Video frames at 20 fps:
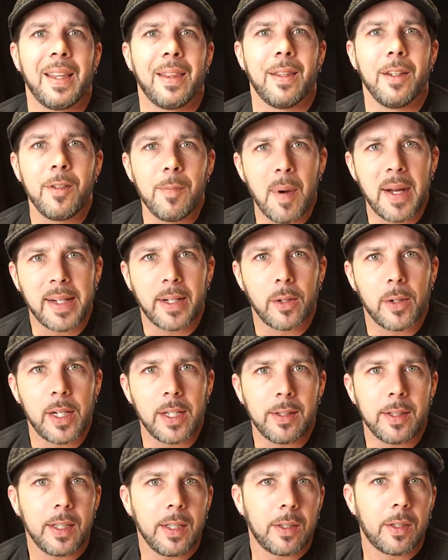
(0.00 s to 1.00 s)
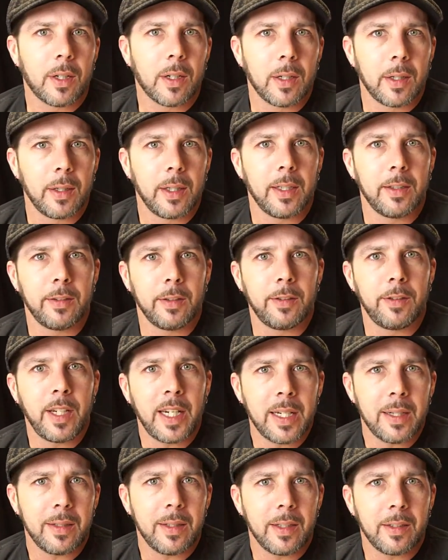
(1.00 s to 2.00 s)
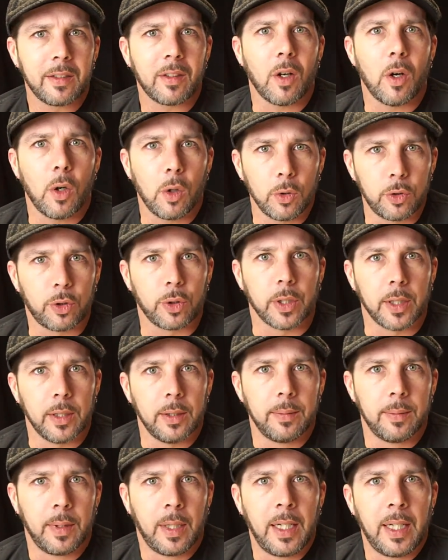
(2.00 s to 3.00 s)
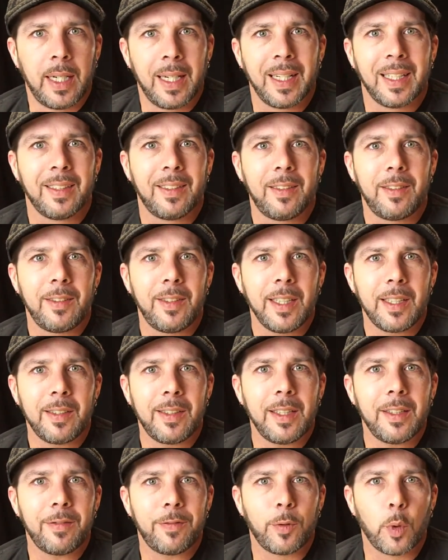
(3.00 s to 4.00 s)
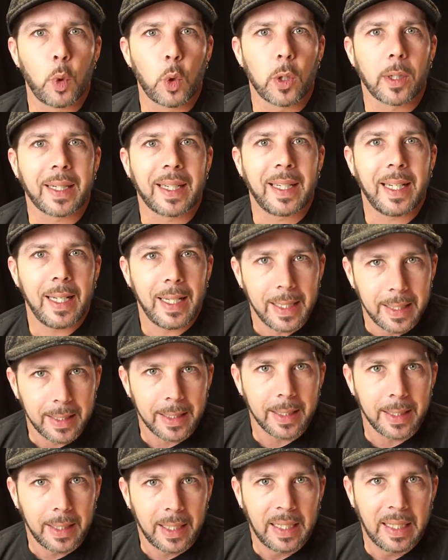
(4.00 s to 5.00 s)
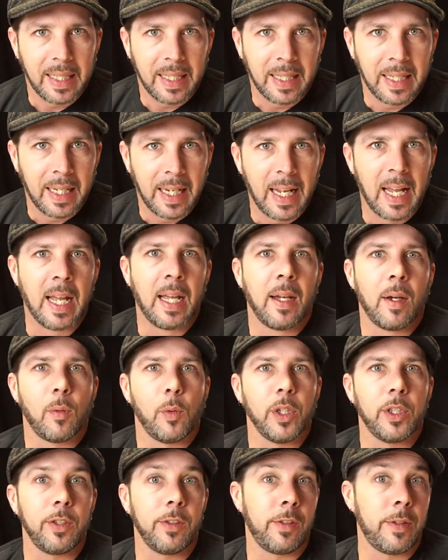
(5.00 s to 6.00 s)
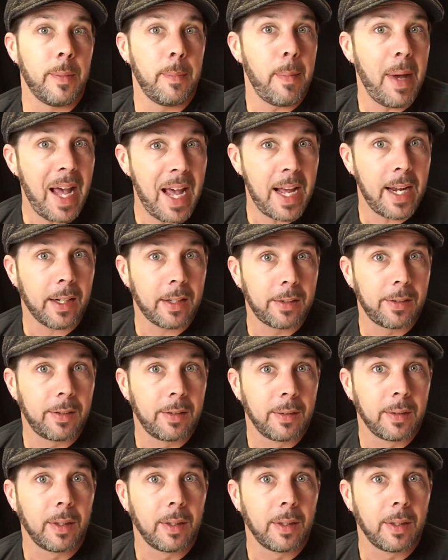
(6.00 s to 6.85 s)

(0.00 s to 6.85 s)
This micro SD card is a SanDisk Ultra, 64 gig, which is the max